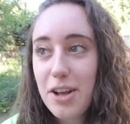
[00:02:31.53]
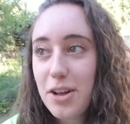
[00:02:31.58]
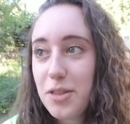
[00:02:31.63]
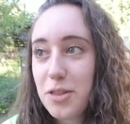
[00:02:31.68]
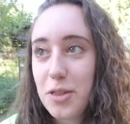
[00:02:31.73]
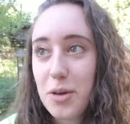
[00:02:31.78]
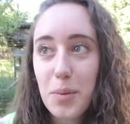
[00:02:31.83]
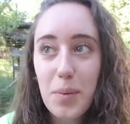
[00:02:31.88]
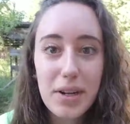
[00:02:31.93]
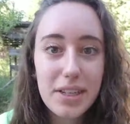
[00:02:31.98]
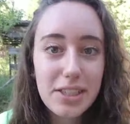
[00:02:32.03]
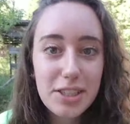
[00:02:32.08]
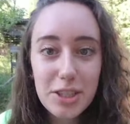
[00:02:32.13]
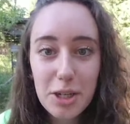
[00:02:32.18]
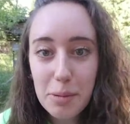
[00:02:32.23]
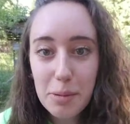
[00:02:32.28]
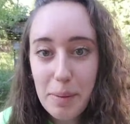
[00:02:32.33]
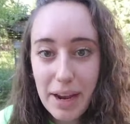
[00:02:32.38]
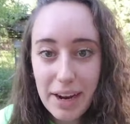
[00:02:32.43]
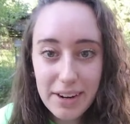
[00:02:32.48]
the ones
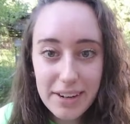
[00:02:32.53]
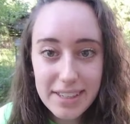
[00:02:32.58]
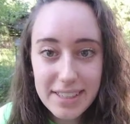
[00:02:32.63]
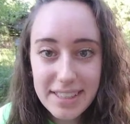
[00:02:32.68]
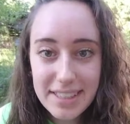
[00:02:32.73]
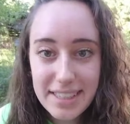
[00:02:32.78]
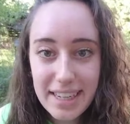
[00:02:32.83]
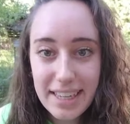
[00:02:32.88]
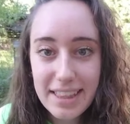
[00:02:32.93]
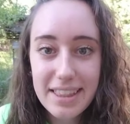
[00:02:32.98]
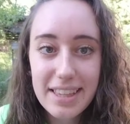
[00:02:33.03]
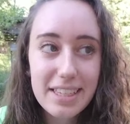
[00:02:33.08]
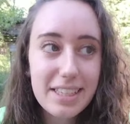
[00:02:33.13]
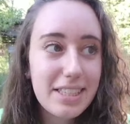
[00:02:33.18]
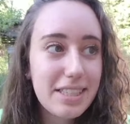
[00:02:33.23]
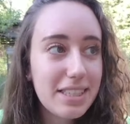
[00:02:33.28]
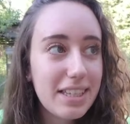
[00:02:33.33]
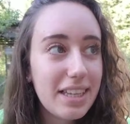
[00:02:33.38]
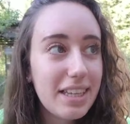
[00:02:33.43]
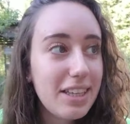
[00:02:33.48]
your parents did. This
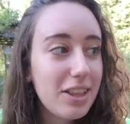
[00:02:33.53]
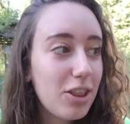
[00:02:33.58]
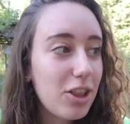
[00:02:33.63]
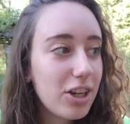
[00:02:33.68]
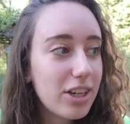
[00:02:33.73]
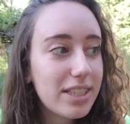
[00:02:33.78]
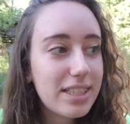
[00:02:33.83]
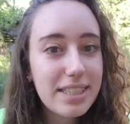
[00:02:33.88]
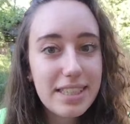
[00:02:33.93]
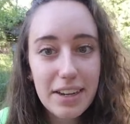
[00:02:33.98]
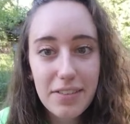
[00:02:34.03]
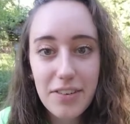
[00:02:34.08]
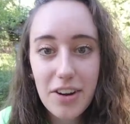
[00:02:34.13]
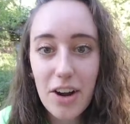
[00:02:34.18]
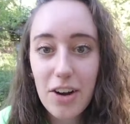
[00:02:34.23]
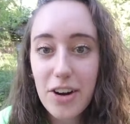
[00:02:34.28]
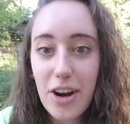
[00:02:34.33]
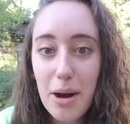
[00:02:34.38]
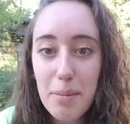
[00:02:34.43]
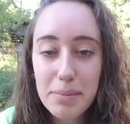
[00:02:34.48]
looks different. Our
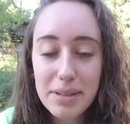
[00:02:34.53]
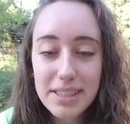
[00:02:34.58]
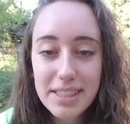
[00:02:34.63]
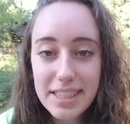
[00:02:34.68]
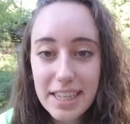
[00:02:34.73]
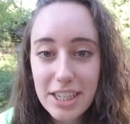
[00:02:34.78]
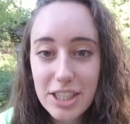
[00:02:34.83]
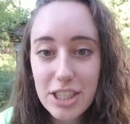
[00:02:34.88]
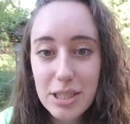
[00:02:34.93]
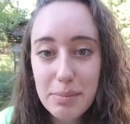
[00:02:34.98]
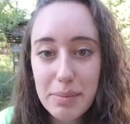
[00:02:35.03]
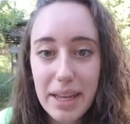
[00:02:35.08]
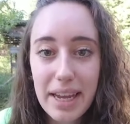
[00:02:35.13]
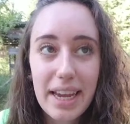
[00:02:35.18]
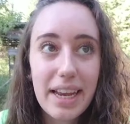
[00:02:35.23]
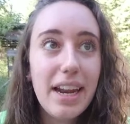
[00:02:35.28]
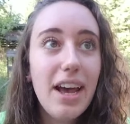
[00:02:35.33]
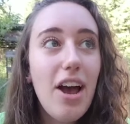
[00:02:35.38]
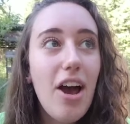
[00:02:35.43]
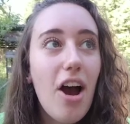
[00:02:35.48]
compensation
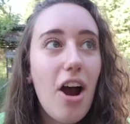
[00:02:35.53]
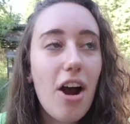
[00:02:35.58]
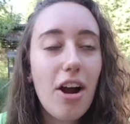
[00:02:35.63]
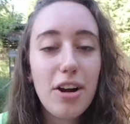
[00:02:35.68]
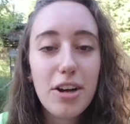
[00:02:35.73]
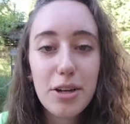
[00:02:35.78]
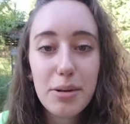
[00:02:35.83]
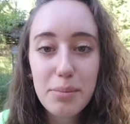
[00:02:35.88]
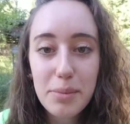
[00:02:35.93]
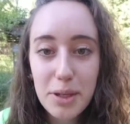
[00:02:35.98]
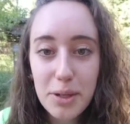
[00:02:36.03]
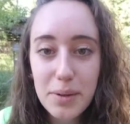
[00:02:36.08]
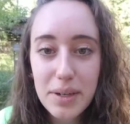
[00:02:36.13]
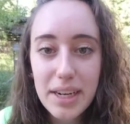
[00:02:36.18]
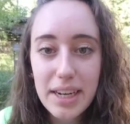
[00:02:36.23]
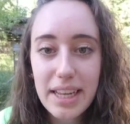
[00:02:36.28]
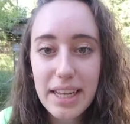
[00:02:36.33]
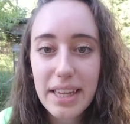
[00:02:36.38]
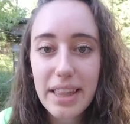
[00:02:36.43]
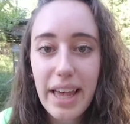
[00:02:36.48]
plan, our
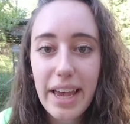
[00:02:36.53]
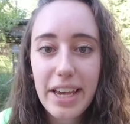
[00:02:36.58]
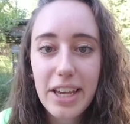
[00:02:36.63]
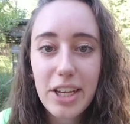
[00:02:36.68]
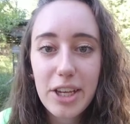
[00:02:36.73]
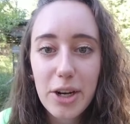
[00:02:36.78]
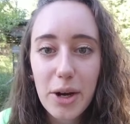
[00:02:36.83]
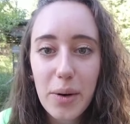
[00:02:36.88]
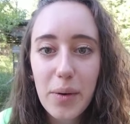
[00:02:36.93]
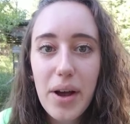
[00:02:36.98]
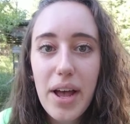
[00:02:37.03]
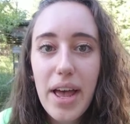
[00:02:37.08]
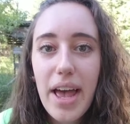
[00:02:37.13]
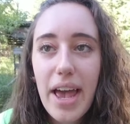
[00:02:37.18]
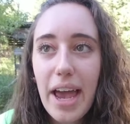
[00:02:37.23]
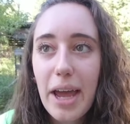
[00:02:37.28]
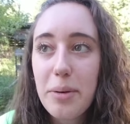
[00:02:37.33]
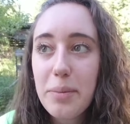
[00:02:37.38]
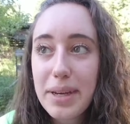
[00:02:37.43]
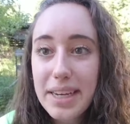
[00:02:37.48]
community,
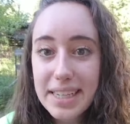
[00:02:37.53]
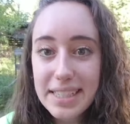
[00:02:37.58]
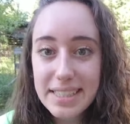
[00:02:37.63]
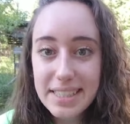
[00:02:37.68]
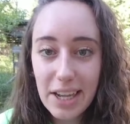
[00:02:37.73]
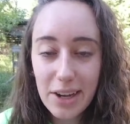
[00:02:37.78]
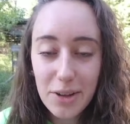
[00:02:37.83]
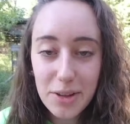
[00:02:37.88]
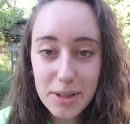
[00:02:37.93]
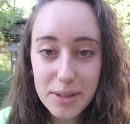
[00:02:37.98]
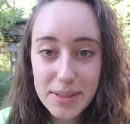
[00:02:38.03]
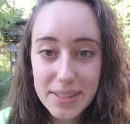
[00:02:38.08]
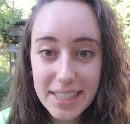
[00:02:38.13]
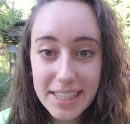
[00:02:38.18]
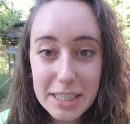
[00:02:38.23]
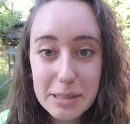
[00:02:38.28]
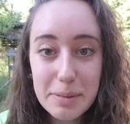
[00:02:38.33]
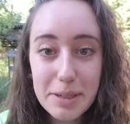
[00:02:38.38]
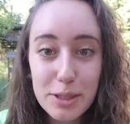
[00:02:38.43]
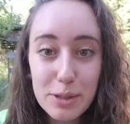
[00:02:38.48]
and we can say all those things,
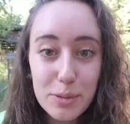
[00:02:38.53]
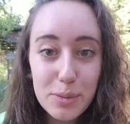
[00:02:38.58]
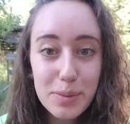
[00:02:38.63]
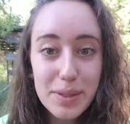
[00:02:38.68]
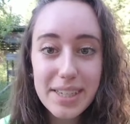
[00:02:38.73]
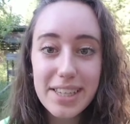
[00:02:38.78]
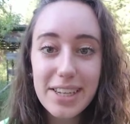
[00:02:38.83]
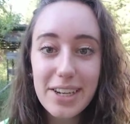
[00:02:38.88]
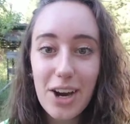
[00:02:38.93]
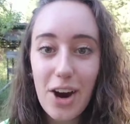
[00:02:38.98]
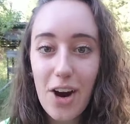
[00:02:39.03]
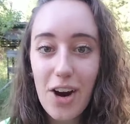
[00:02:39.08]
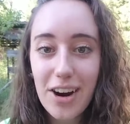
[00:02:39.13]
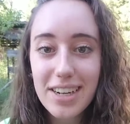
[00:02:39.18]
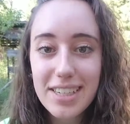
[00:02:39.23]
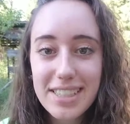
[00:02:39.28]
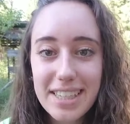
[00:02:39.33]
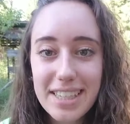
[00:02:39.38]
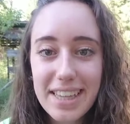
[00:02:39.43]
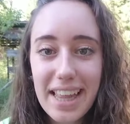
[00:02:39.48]
but it's really hard
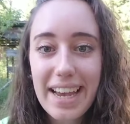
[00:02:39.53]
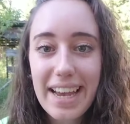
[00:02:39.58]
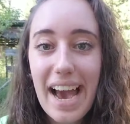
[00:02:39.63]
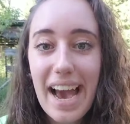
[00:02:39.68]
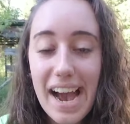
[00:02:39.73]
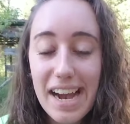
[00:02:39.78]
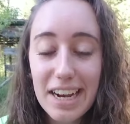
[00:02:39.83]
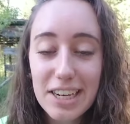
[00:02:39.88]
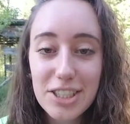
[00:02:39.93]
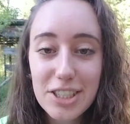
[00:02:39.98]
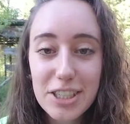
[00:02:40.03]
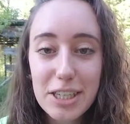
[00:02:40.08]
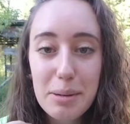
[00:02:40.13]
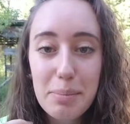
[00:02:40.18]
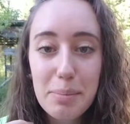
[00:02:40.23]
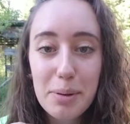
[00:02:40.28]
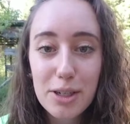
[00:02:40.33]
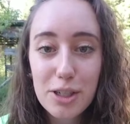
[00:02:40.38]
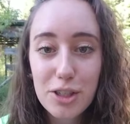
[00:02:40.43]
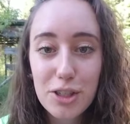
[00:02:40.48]
to actually
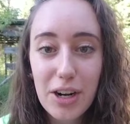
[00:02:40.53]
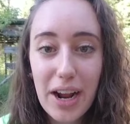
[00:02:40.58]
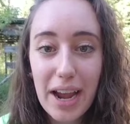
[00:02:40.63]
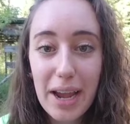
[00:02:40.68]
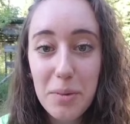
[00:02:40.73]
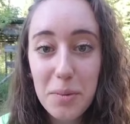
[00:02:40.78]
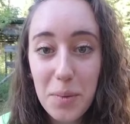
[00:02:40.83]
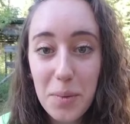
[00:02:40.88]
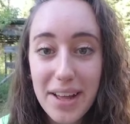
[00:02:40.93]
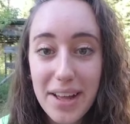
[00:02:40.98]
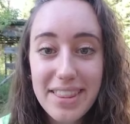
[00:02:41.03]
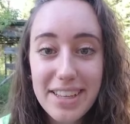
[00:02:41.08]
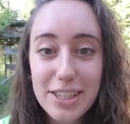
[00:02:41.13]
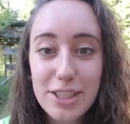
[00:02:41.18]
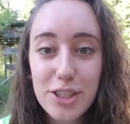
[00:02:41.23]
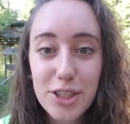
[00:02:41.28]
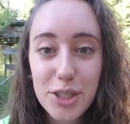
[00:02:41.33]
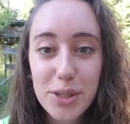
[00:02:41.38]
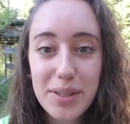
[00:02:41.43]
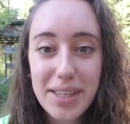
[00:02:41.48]
portray what this
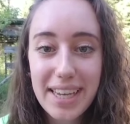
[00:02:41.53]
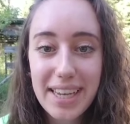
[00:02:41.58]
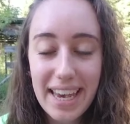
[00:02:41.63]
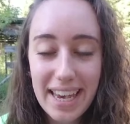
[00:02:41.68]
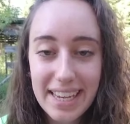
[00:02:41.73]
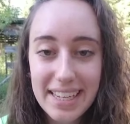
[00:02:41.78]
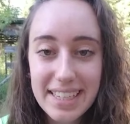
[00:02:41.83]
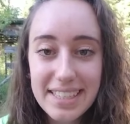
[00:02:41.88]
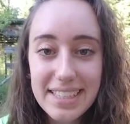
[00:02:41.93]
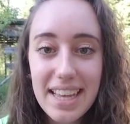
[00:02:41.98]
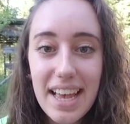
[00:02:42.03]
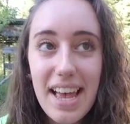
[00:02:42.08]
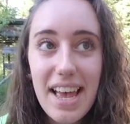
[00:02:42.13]
truly is